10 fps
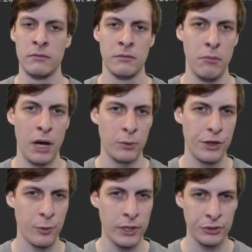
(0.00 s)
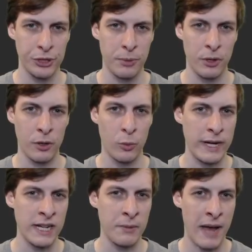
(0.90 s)
But with the real super, we
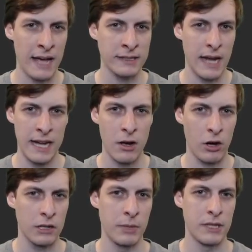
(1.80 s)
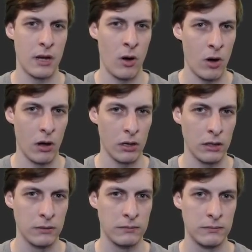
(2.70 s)
didn't pass any arguments at all.
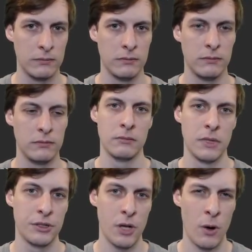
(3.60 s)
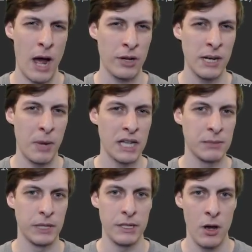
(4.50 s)
So how can it
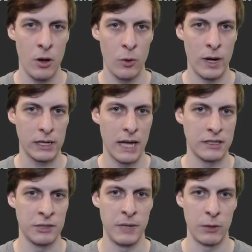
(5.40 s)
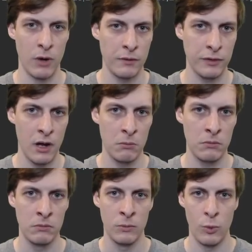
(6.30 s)
possibly know what class is being run
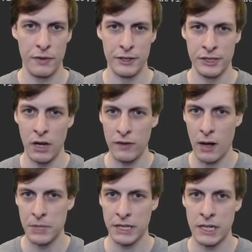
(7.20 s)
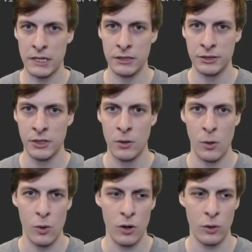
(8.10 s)
from, what the self object is,
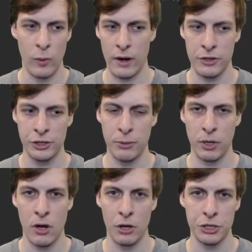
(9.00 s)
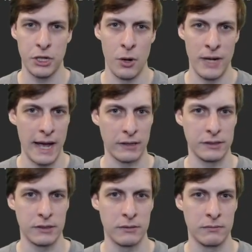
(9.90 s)
or where the super call should go
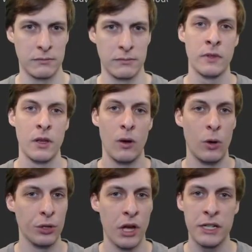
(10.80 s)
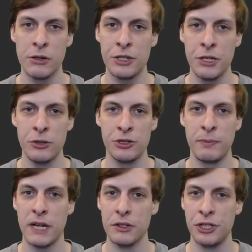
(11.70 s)
next? Hold on to your shoes
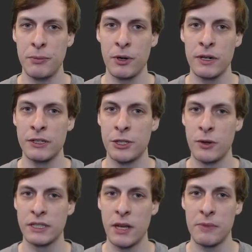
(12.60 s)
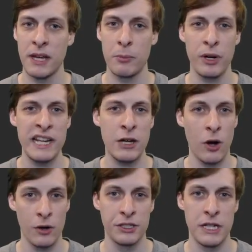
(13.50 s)
because super is doing something pretty
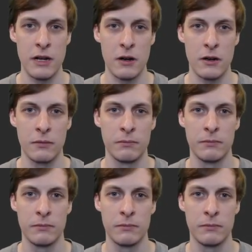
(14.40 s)
cursed here.